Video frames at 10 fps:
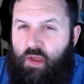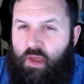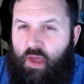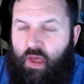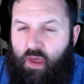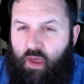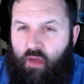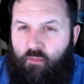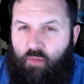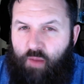
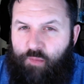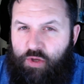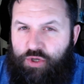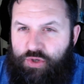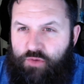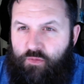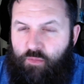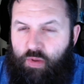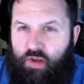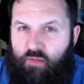I'm going to shoot for
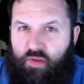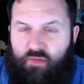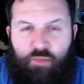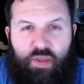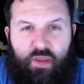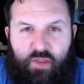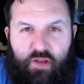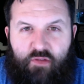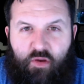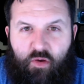Monday, but being that
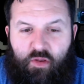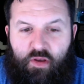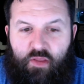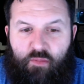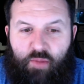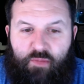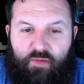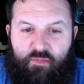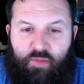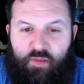it's a holiday, there might be
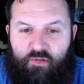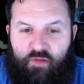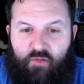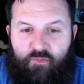some other stuff.